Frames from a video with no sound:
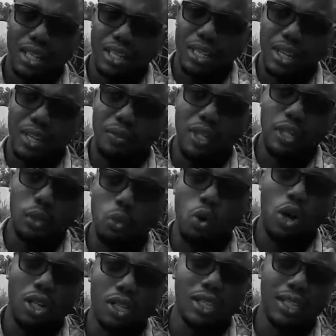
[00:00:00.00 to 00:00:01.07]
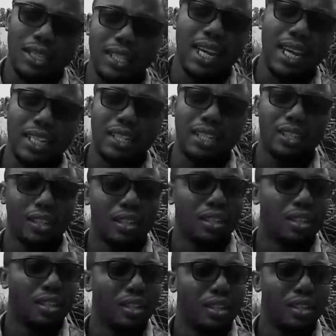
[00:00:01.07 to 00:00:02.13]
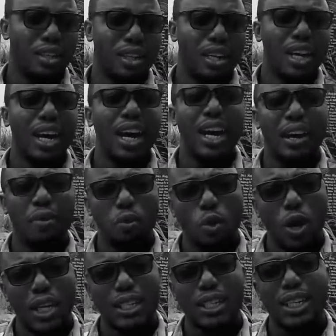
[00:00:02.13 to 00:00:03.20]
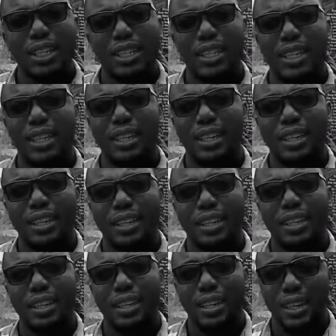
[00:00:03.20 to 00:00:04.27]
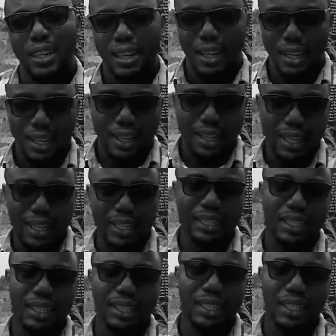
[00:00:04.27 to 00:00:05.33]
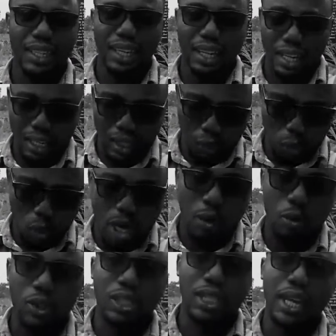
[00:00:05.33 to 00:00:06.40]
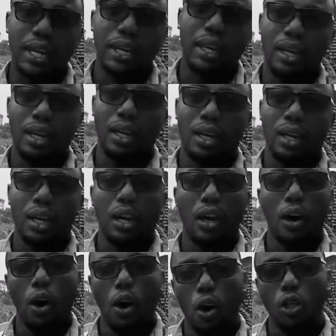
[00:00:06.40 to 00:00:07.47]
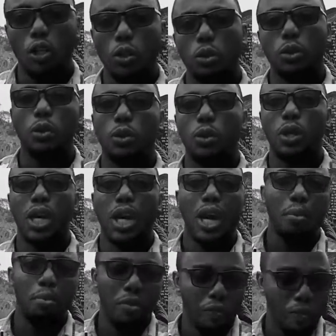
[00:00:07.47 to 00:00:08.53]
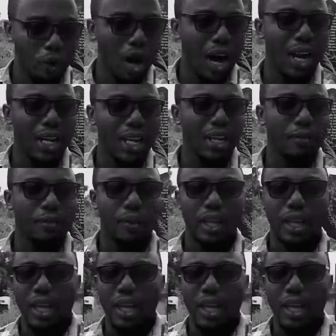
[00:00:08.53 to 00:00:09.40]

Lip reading: So if this world is a stage and everyone is listening, this is what I would say or do before I leave